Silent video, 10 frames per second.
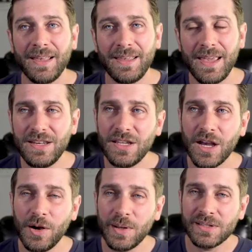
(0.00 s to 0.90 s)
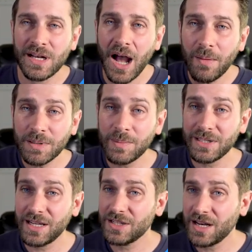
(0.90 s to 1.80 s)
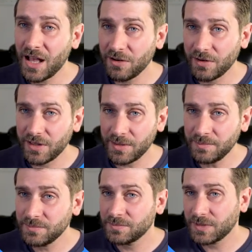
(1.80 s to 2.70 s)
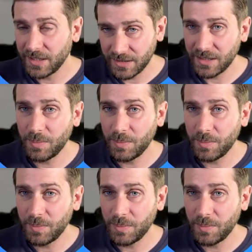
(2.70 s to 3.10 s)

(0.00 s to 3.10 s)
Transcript: KTO is an optimization algorithm, like